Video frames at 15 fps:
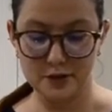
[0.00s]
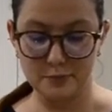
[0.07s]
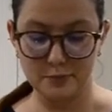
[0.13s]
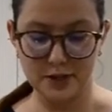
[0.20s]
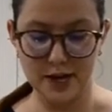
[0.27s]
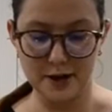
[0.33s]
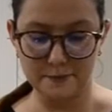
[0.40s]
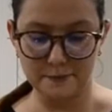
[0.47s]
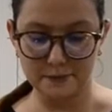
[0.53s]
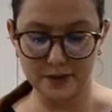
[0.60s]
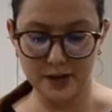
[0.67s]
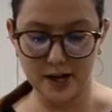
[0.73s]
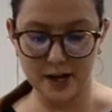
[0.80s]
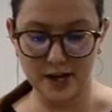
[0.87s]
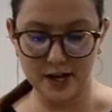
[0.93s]
But yeah,
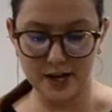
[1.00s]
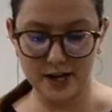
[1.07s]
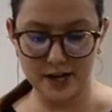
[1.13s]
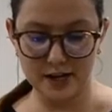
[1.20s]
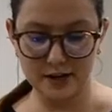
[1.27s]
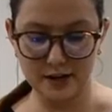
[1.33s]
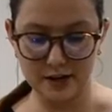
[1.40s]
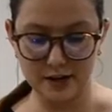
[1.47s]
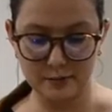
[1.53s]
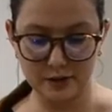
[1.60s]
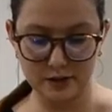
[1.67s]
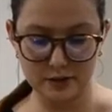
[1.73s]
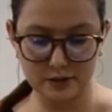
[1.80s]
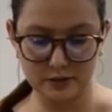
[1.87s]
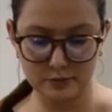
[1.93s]
I am
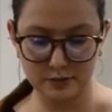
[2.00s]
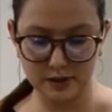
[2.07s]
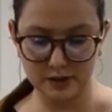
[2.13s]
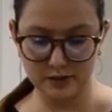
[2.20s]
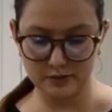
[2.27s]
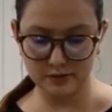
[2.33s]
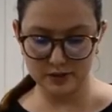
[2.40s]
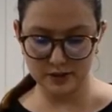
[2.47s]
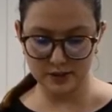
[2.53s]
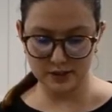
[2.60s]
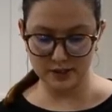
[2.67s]
gonna do about